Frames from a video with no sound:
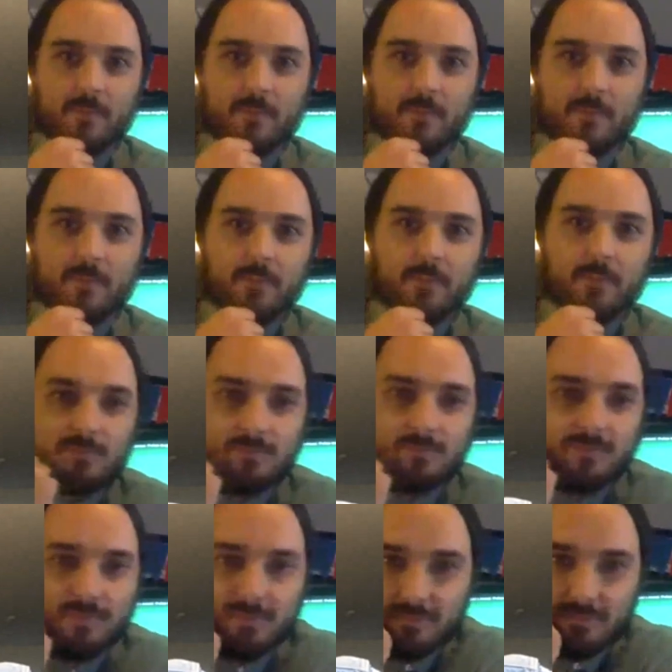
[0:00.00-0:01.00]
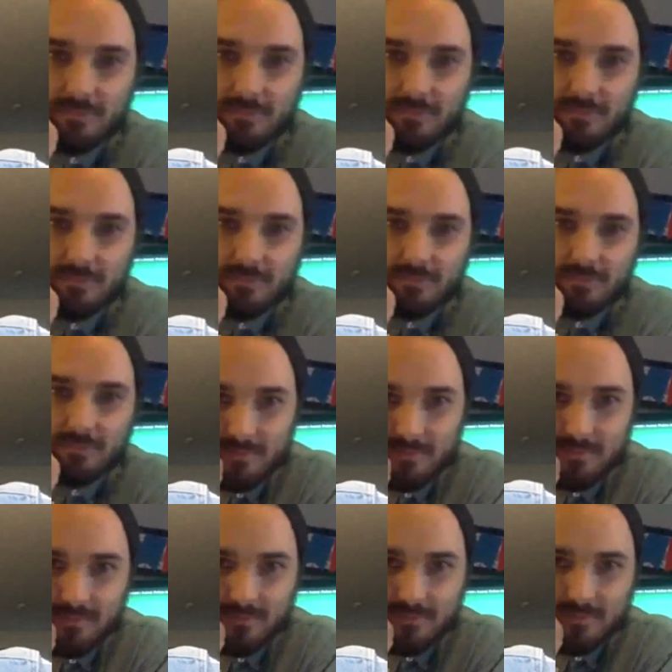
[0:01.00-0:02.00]

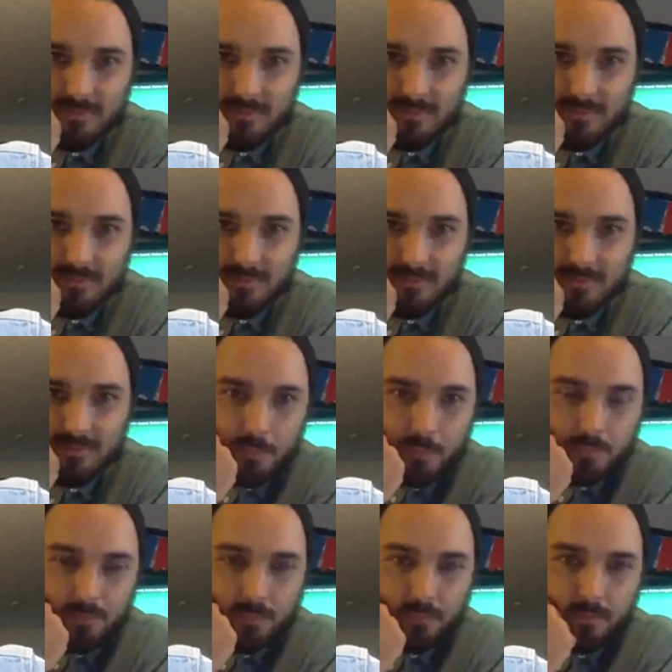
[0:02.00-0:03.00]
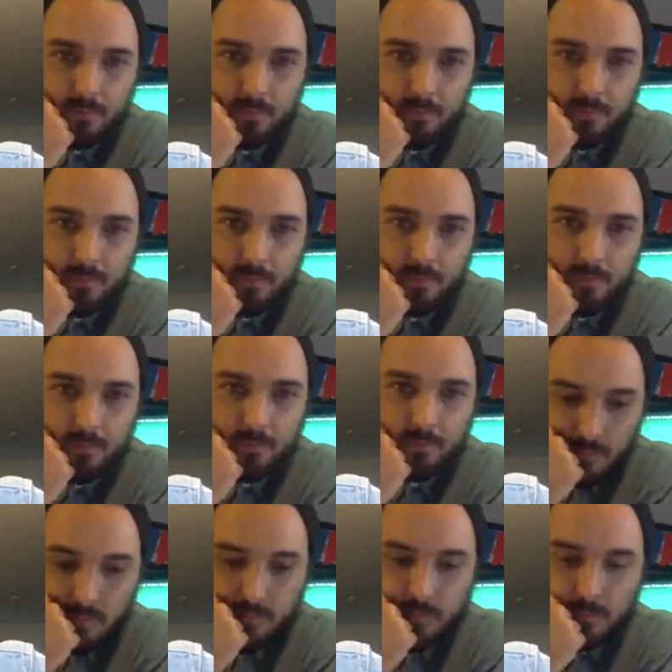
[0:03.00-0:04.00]

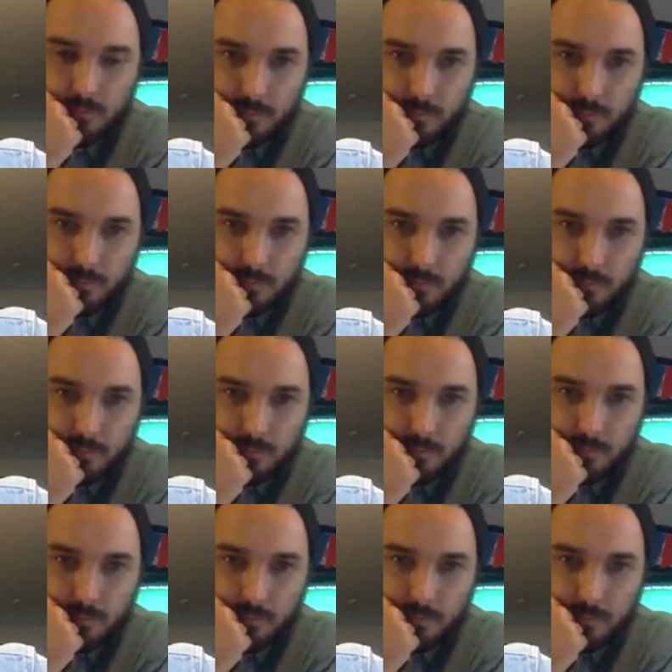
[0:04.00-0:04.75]
(silent)